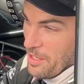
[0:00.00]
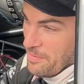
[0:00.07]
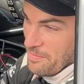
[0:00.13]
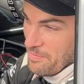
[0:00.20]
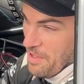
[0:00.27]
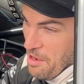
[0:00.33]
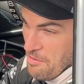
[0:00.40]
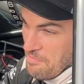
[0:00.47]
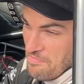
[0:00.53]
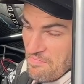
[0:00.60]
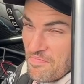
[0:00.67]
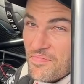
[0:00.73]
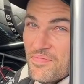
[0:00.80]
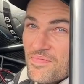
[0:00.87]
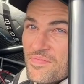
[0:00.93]
Because nobody
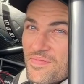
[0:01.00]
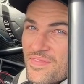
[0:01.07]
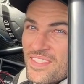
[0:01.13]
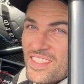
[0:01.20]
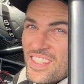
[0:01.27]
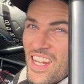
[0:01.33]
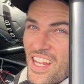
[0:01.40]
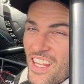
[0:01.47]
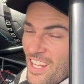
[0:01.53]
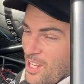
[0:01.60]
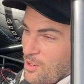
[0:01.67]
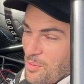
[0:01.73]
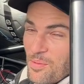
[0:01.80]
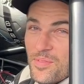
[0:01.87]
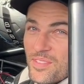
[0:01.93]
can go down that track.
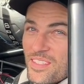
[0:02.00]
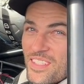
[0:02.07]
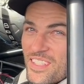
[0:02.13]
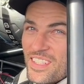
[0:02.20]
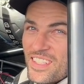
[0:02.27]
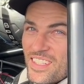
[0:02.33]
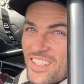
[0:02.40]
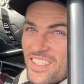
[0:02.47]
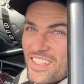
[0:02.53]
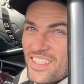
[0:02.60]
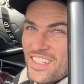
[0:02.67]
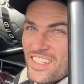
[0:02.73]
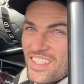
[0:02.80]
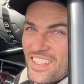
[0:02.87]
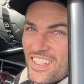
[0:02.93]
Literally, I've been up there.
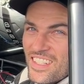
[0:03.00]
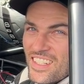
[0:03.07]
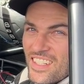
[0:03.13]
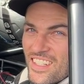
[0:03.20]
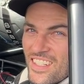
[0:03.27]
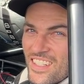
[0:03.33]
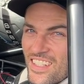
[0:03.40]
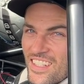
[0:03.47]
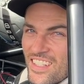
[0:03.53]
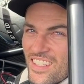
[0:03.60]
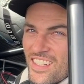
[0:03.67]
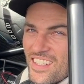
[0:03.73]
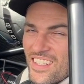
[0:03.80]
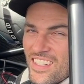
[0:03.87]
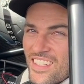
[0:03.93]

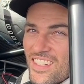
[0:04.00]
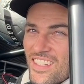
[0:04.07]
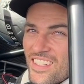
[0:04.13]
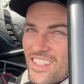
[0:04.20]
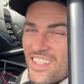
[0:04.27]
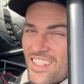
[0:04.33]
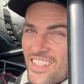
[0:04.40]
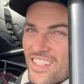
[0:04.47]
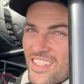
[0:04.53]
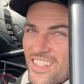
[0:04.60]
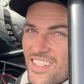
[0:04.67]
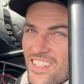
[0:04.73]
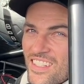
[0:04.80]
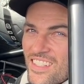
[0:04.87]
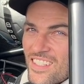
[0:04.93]
The last 6 or 7
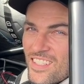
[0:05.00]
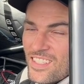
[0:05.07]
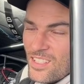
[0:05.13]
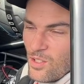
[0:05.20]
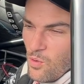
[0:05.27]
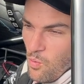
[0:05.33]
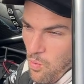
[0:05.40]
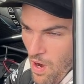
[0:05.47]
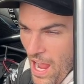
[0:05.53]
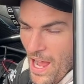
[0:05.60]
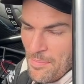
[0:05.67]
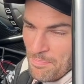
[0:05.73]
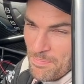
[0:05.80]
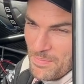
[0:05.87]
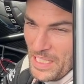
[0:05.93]
cars have spun.
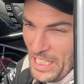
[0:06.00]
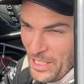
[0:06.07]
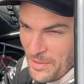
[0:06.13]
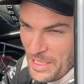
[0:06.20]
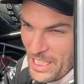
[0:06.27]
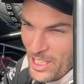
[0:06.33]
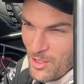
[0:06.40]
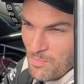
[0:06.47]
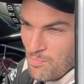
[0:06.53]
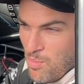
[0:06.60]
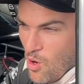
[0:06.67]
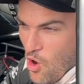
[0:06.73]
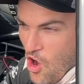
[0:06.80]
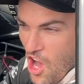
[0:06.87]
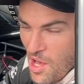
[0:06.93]
And then you go.
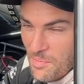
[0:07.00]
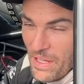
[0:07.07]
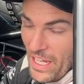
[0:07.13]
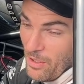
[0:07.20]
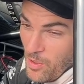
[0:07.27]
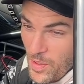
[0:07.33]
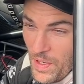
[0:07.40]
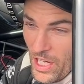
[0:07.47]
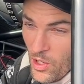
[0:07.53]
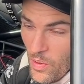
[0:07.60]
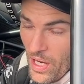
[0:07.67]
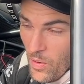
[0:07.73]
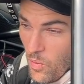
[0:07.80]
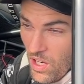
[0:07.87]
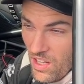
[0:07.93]
Yeah. And we went quick.
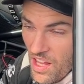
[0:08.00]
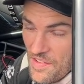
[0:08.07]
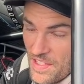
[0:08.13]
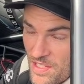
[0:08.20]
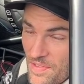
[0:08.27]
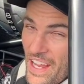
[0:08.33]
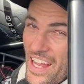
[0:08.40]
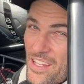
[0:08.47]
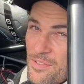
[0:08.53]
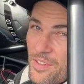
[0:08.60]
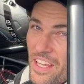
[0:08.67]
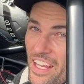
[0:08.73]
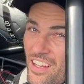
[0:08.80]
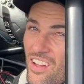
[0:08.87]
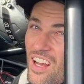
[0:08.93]
111 smash for
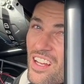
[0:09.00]
that car.